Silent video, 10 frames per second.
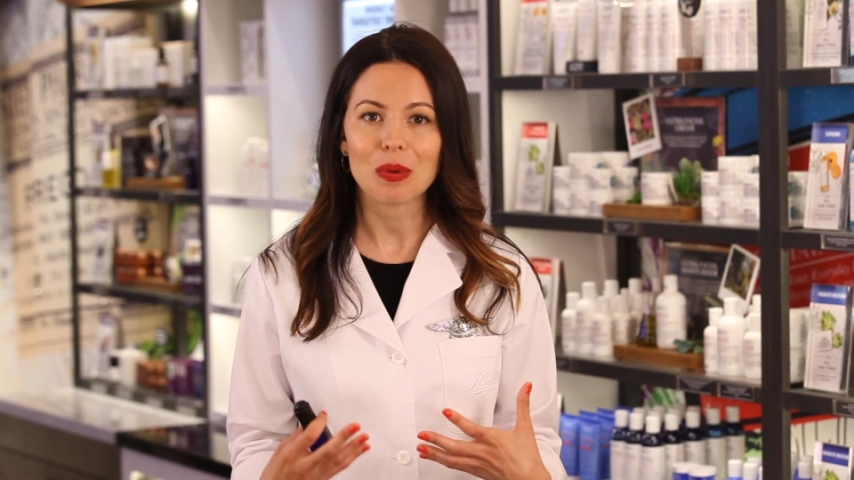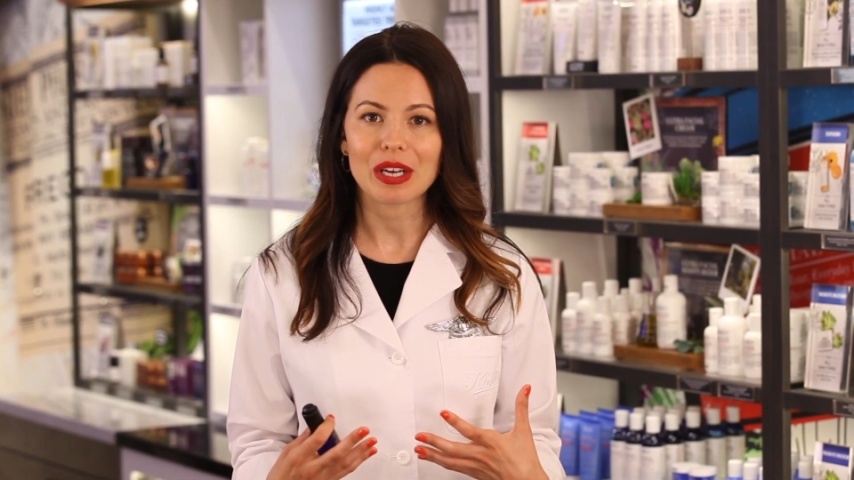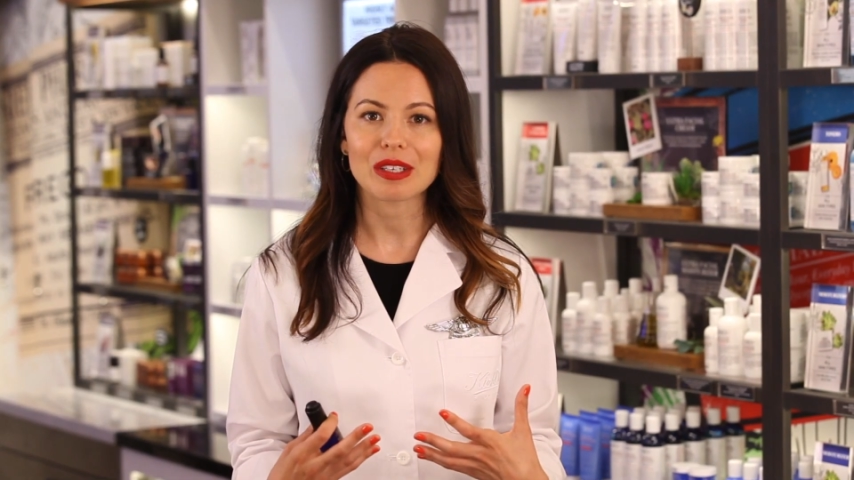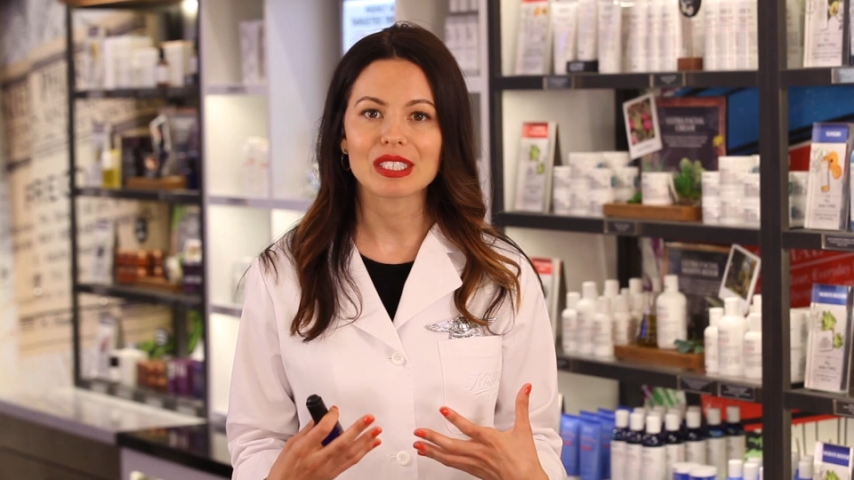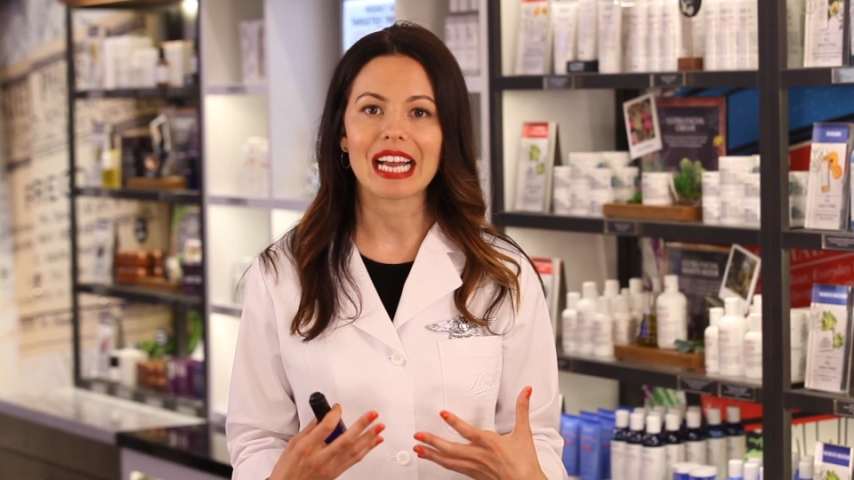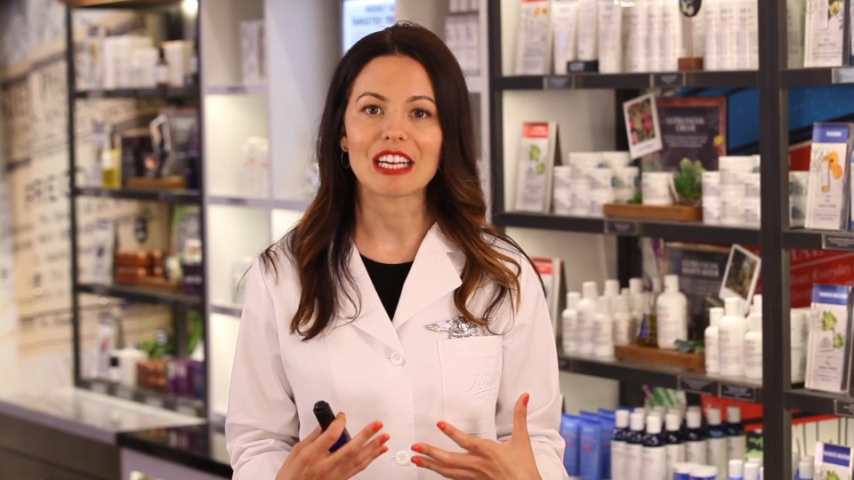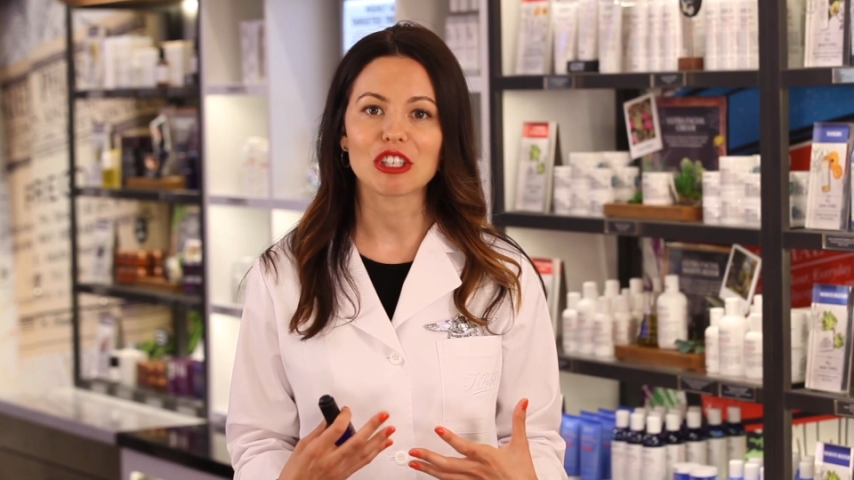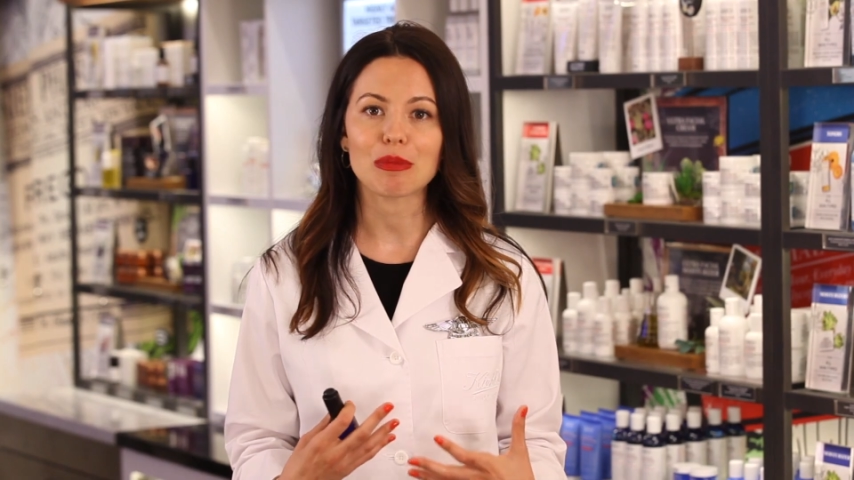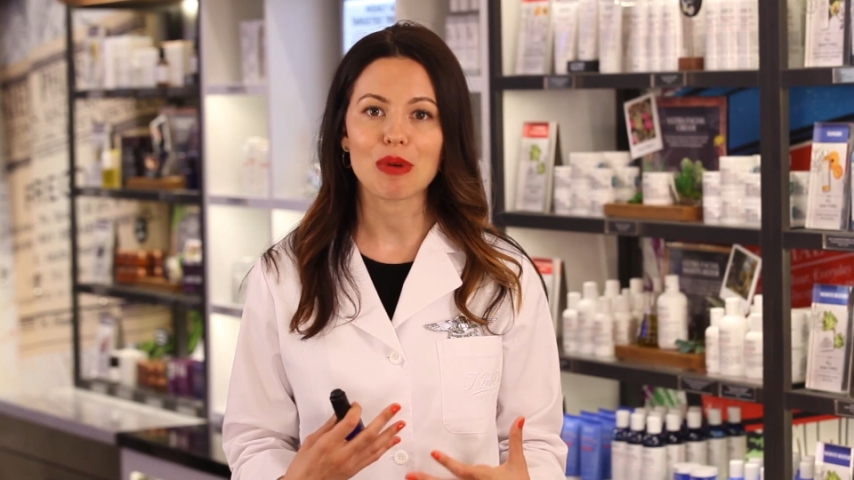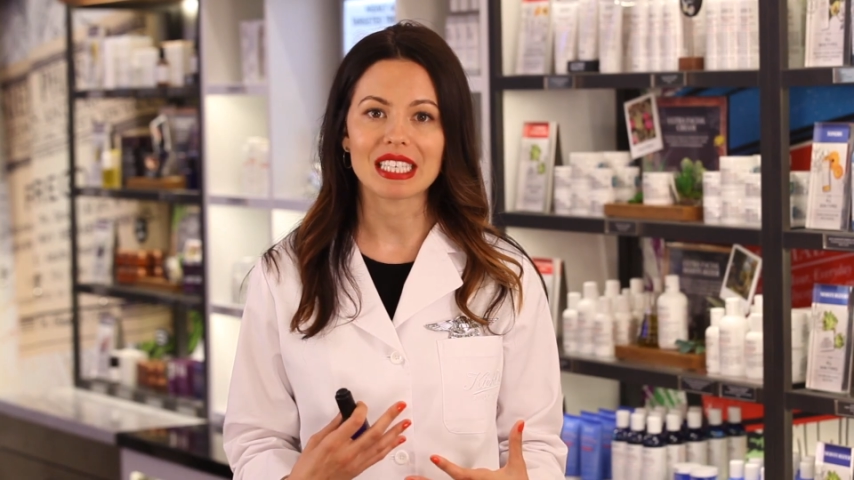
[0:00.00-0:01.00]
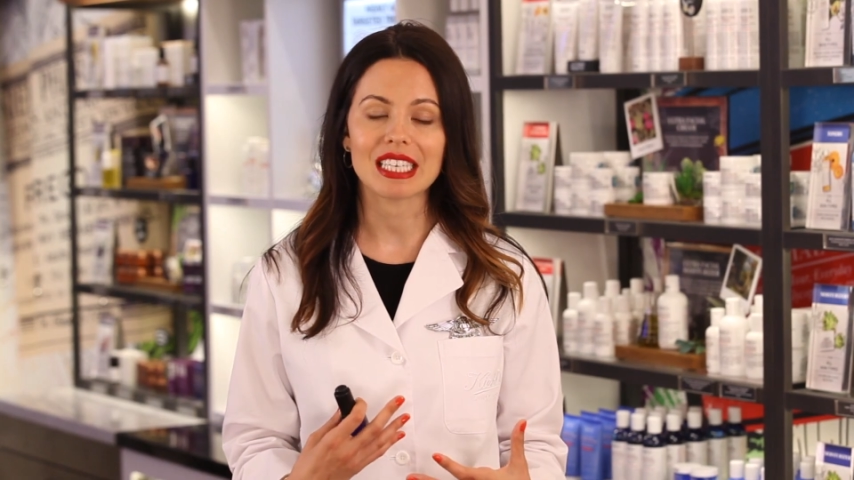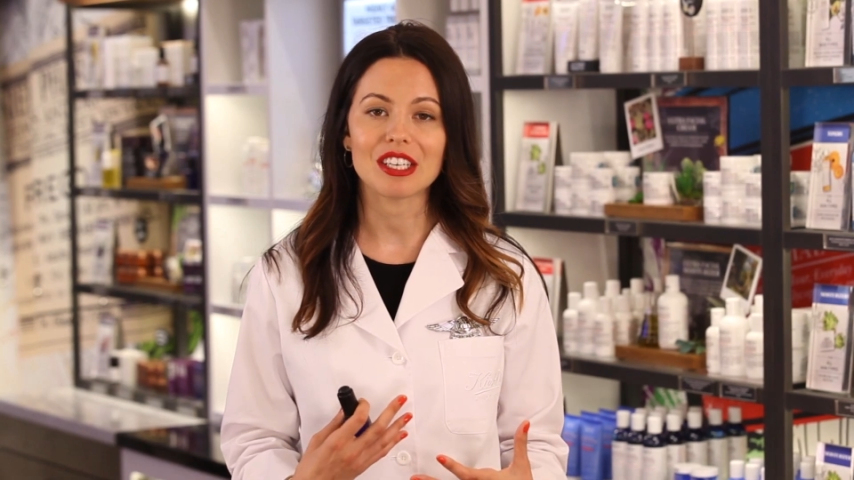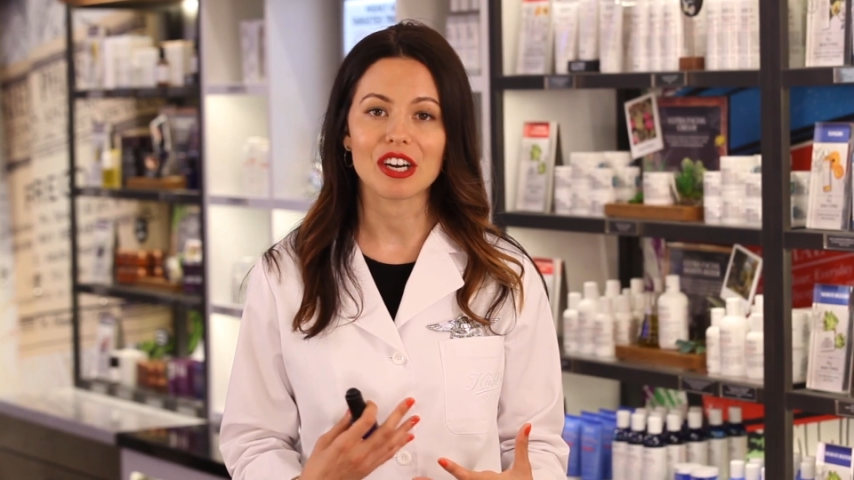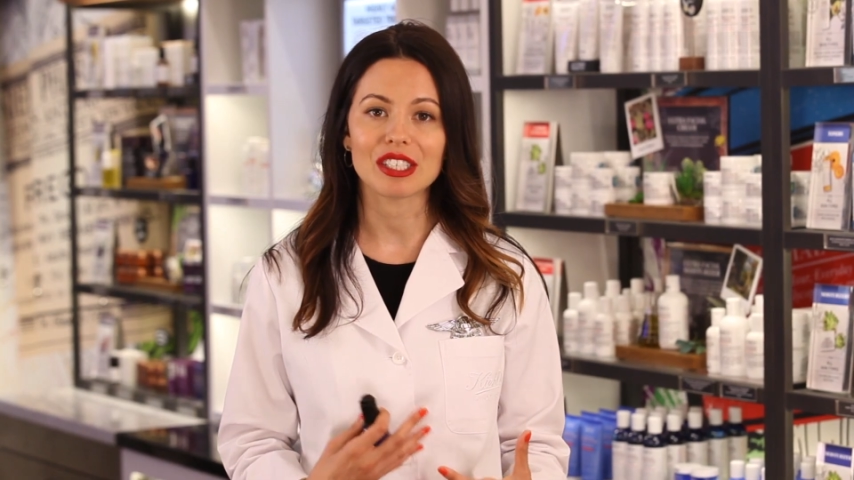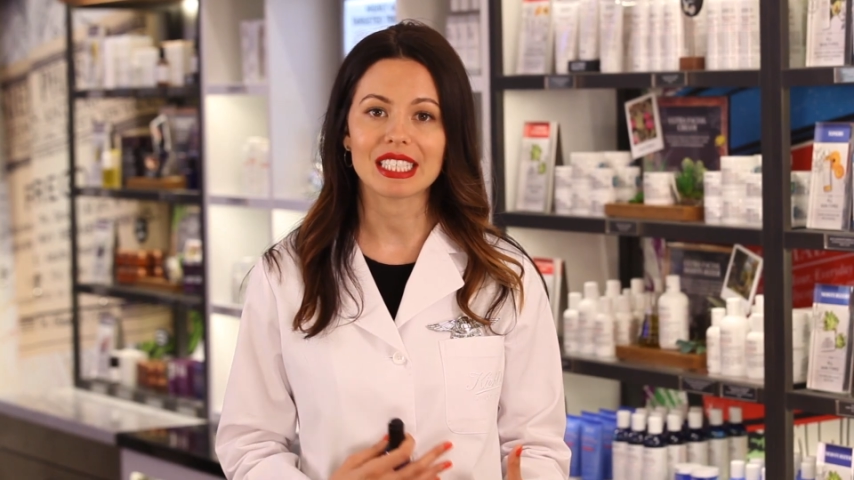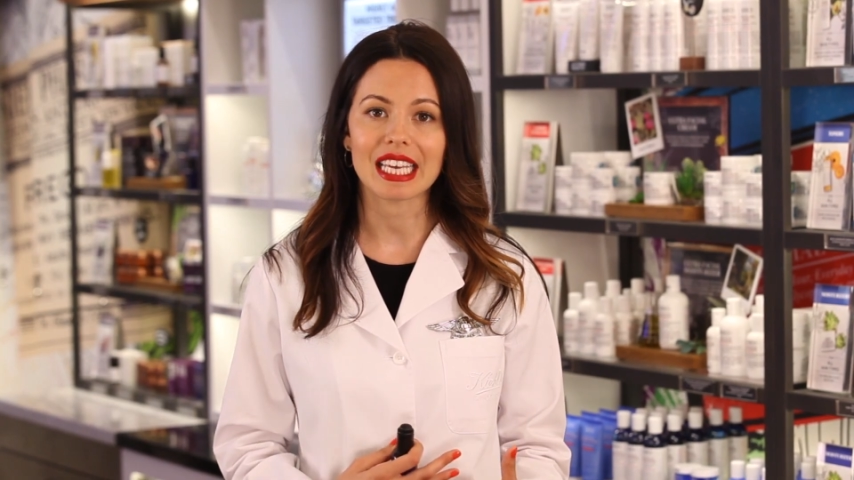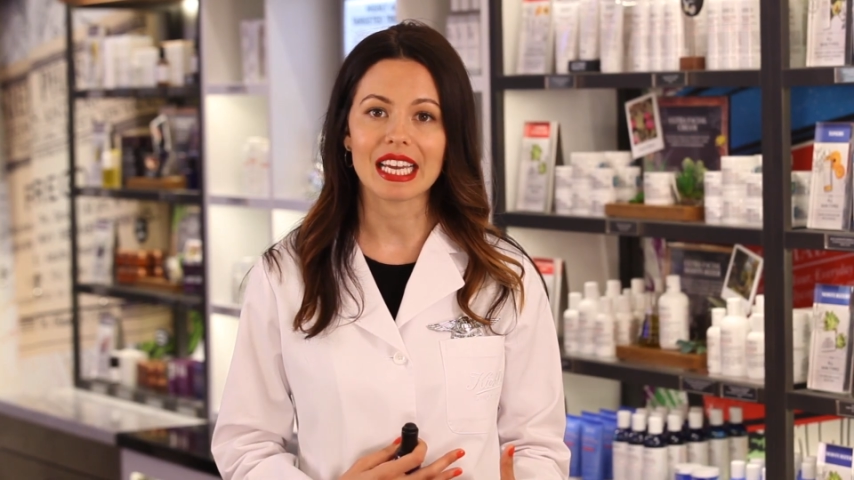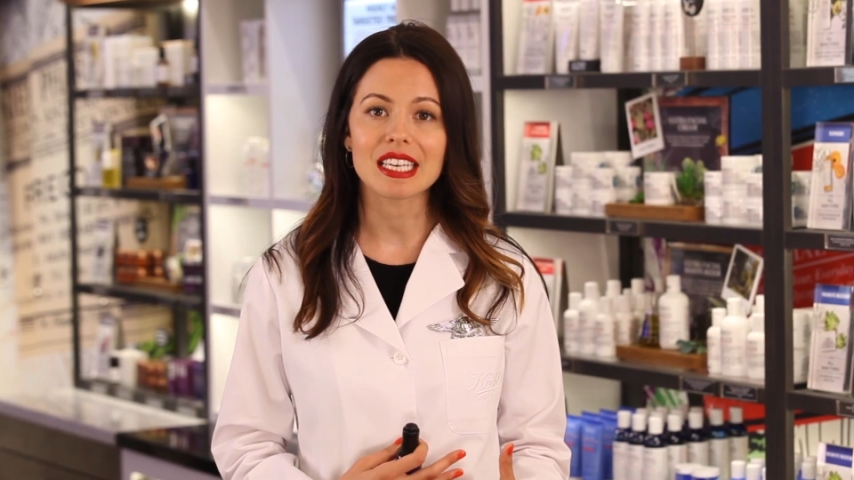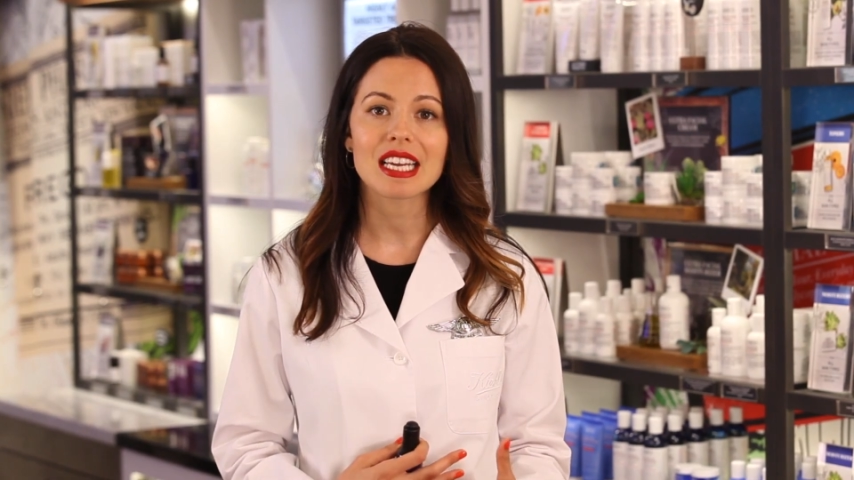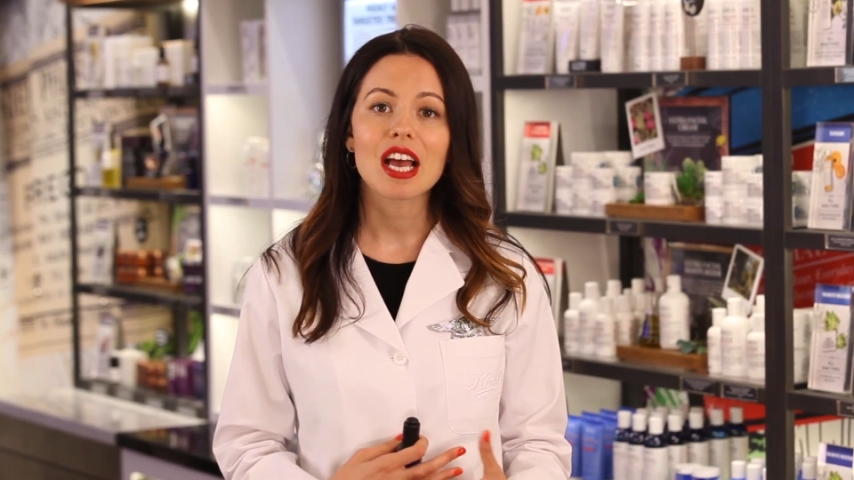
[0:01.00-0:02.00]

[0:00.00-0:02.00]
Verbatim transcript: oils naturally present in our skin,